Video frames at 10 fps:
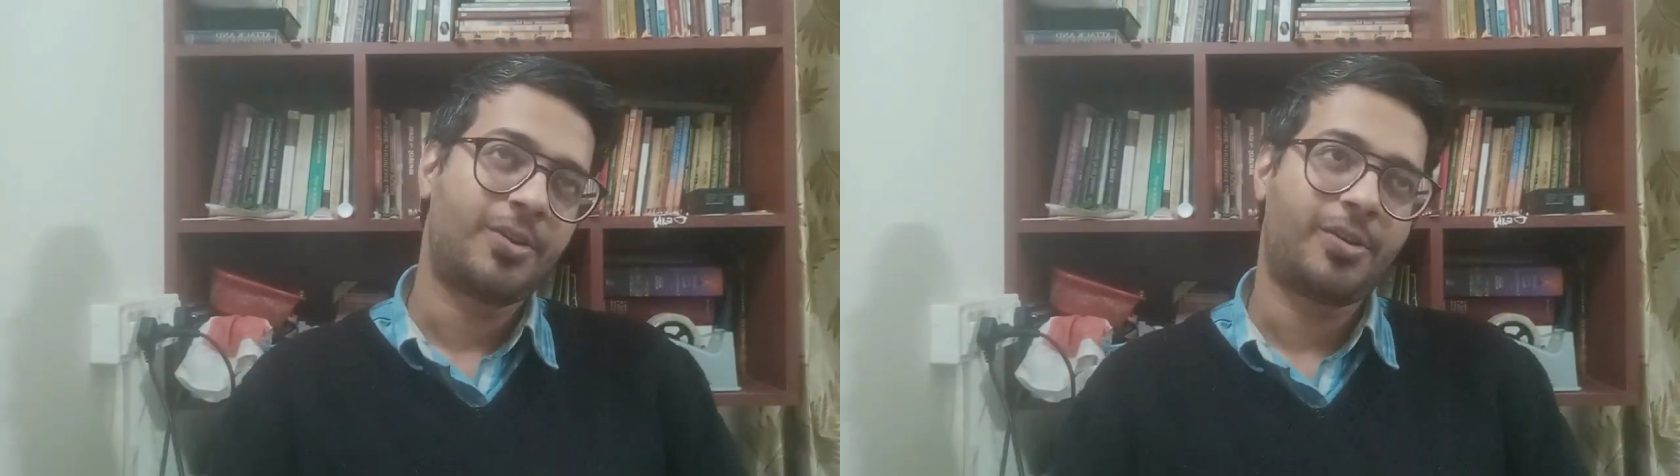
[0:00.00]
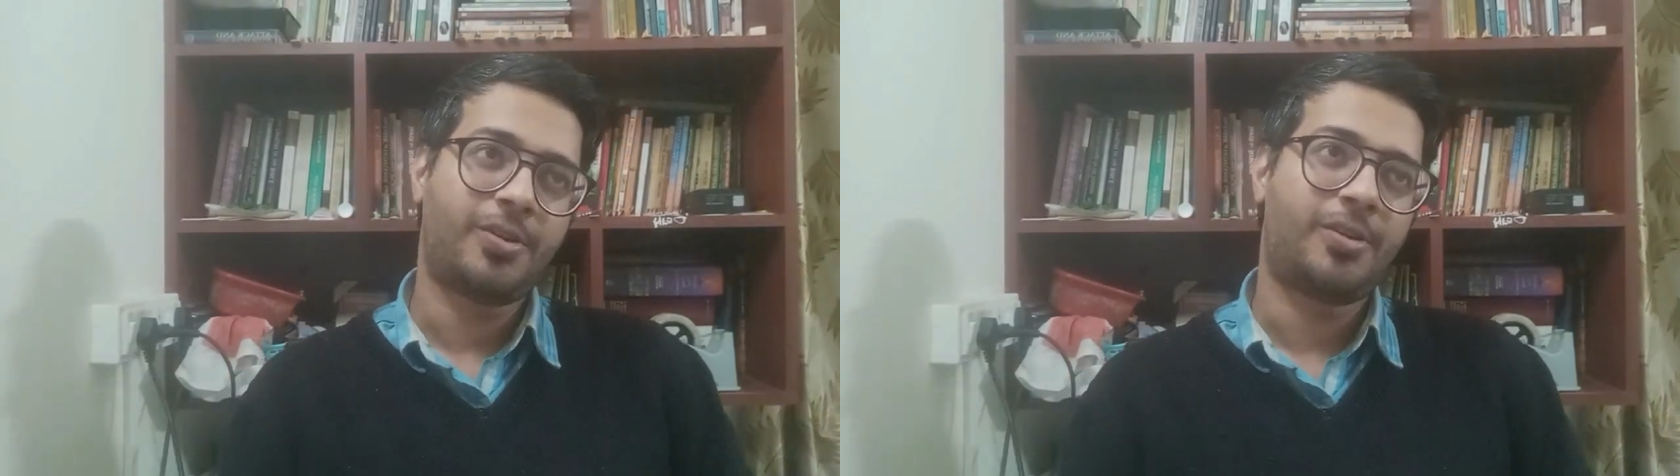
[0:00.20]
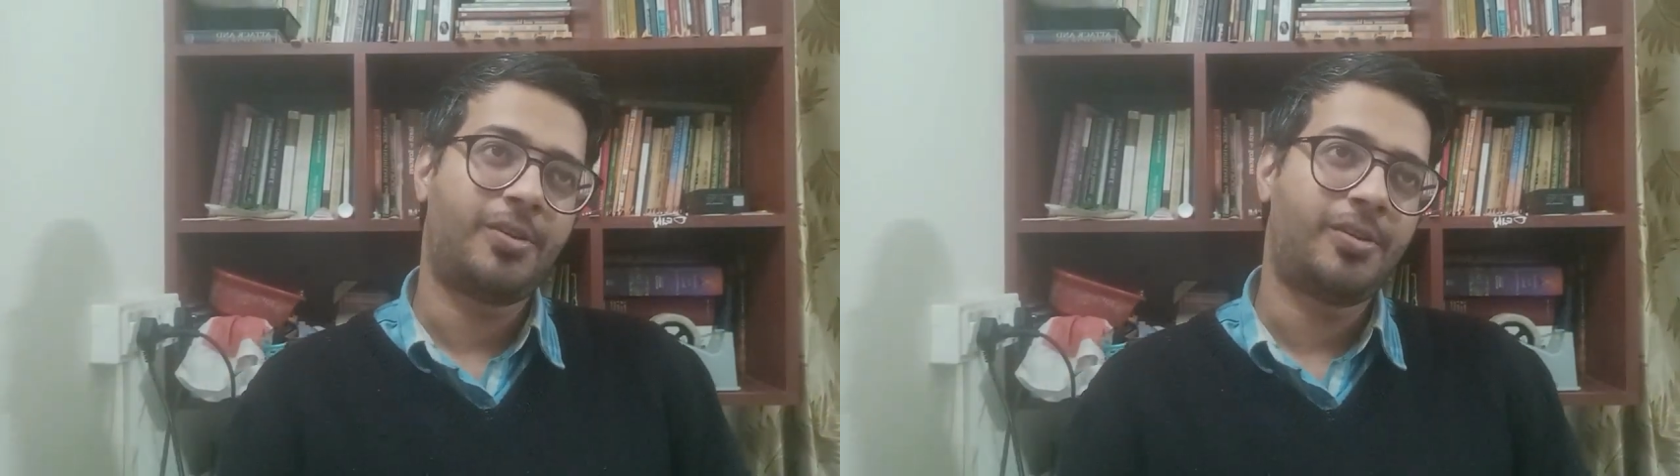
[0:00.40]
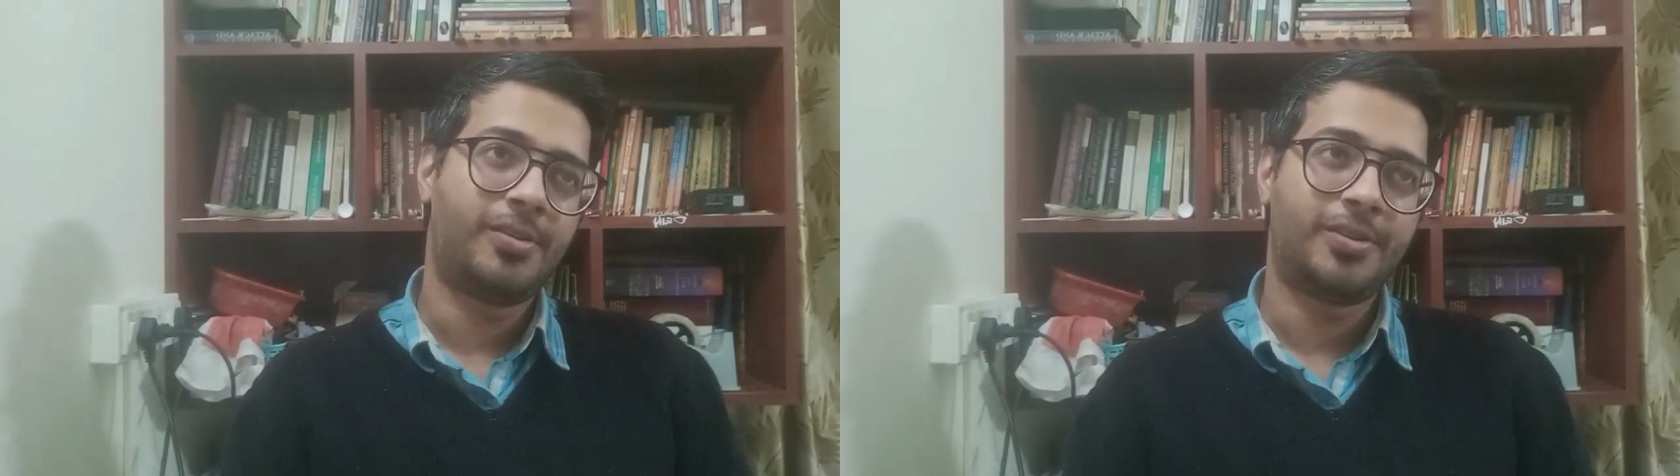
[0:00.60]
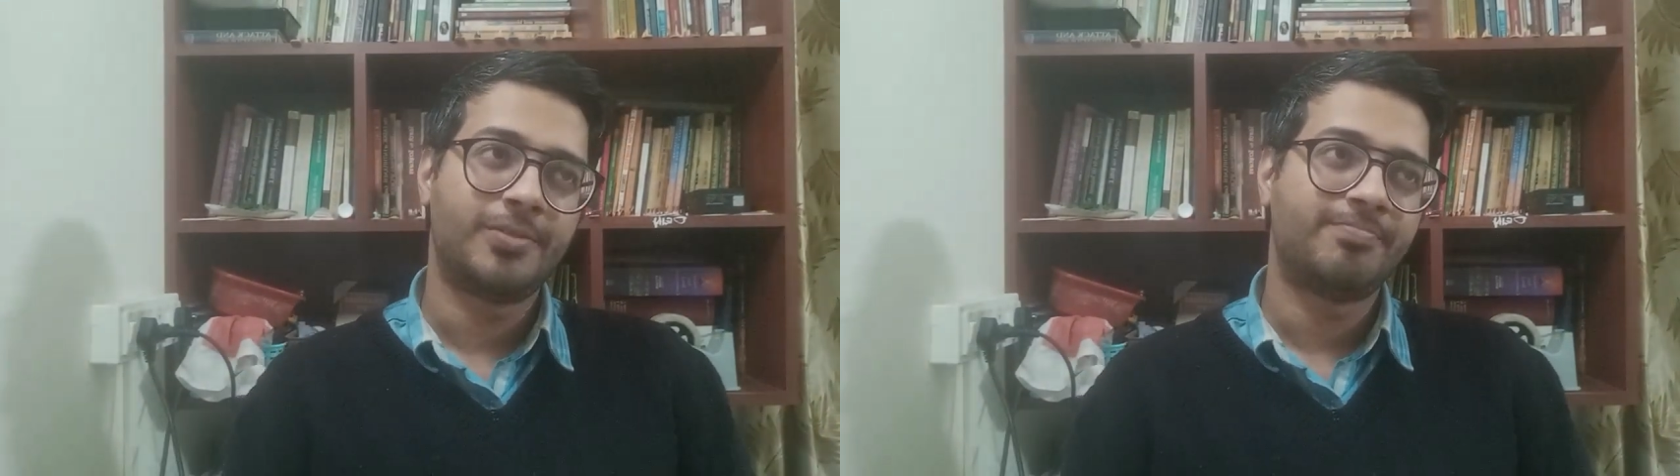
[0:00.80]

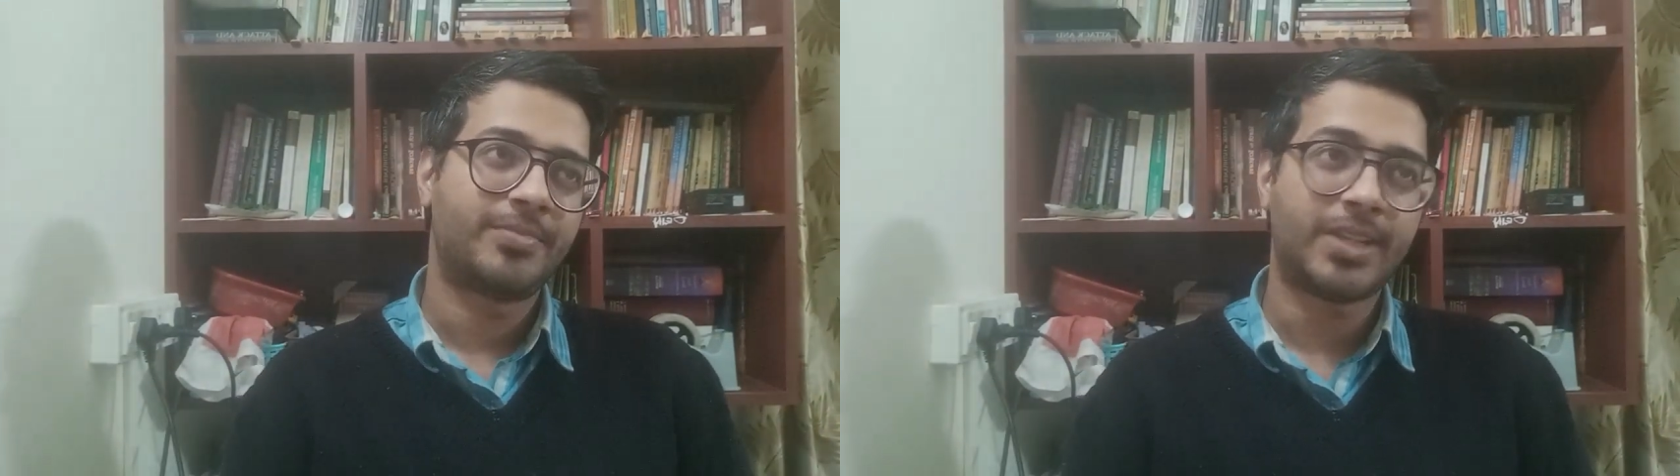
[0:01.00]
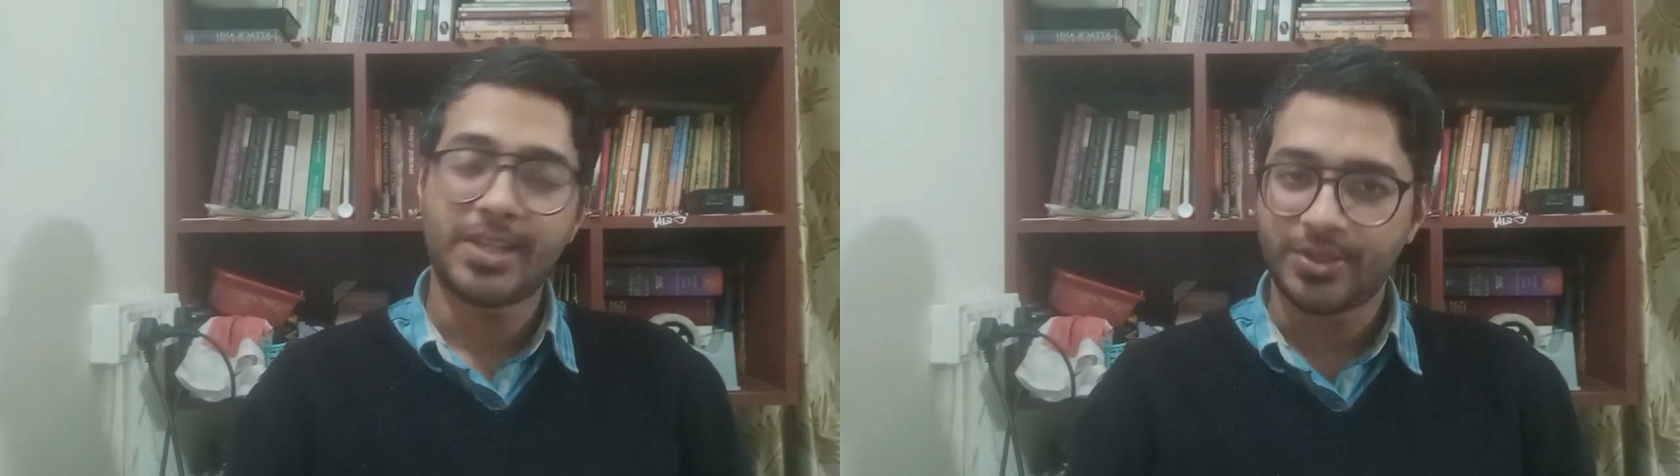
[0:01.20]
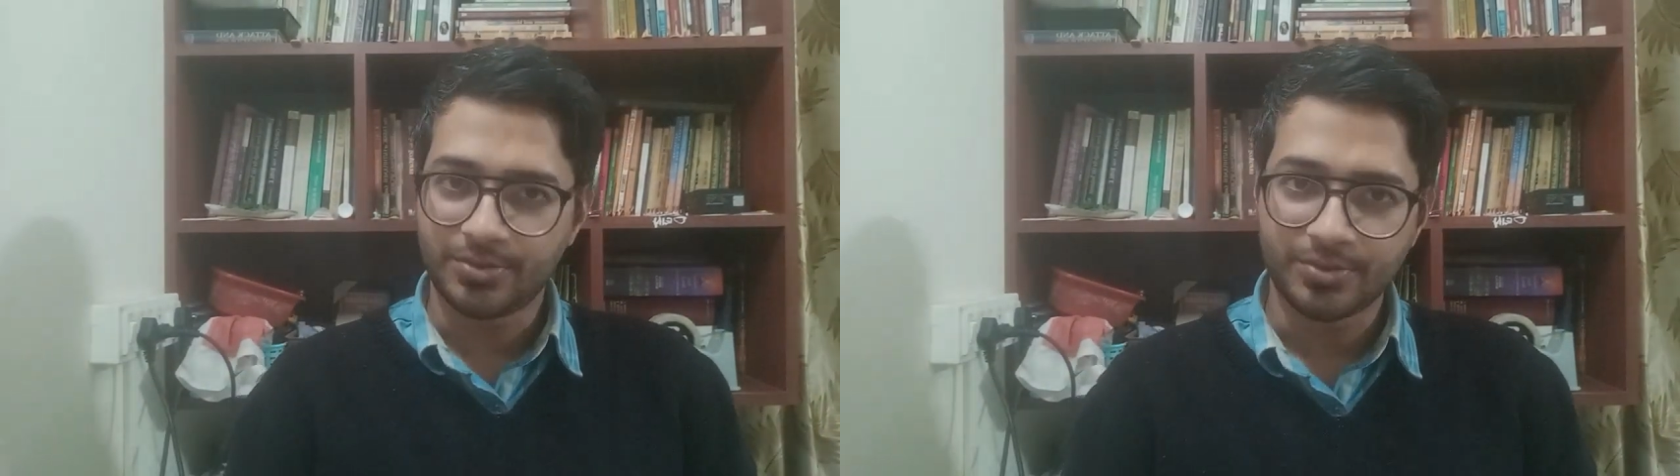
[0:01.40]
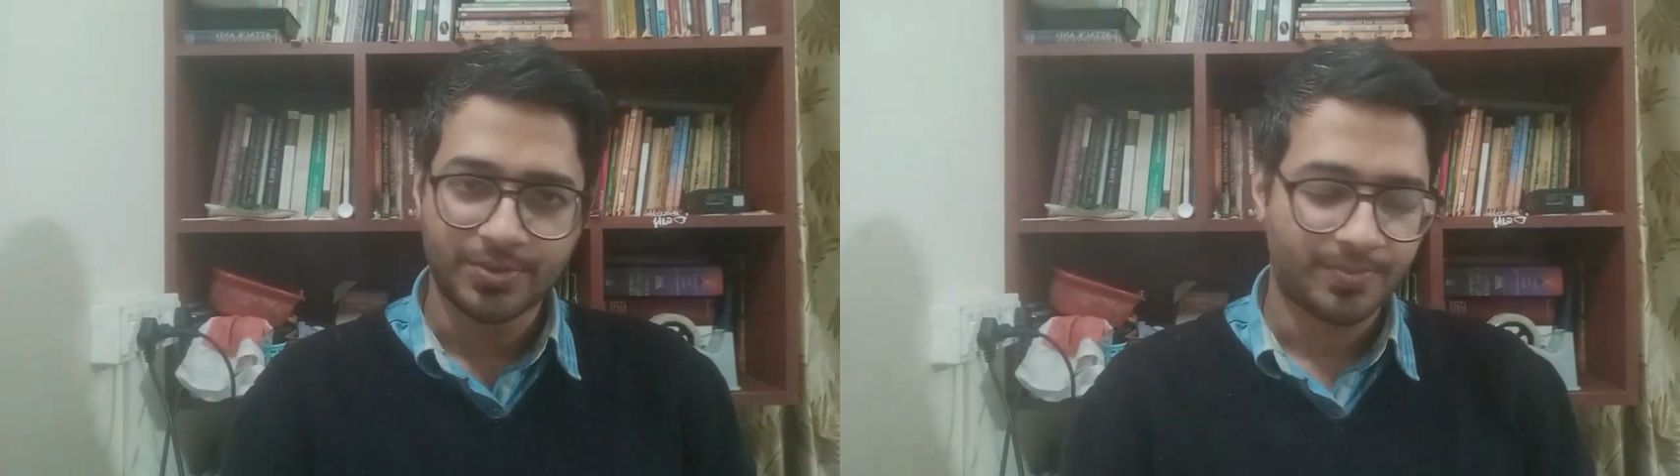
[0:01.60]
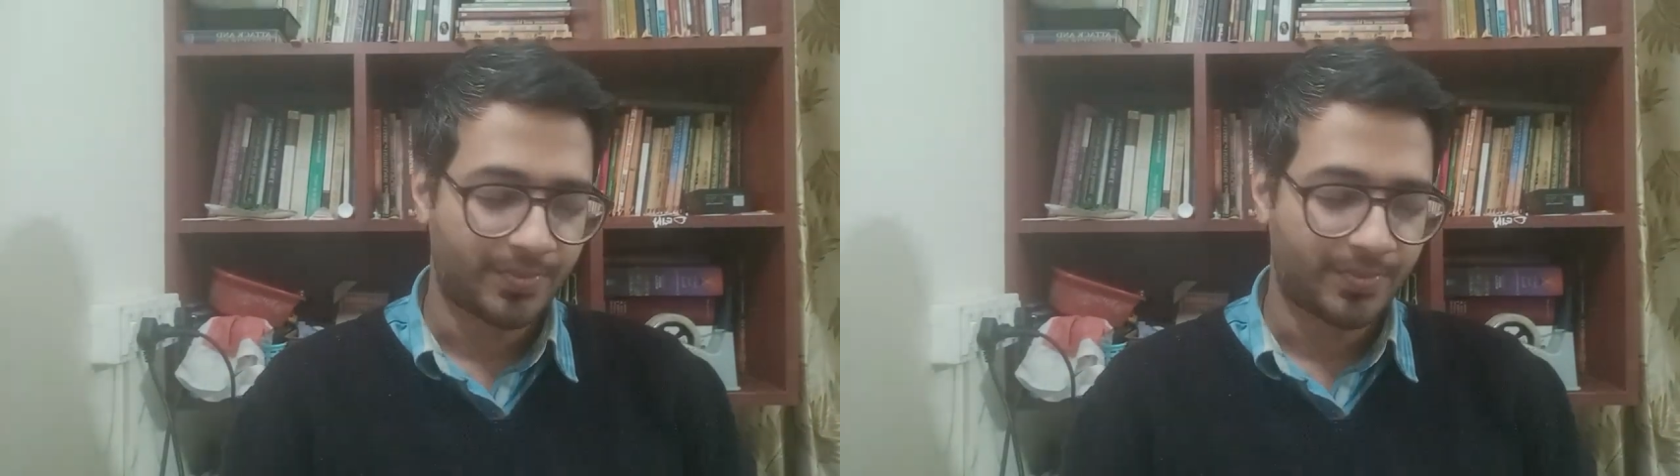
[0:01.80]
or tell you.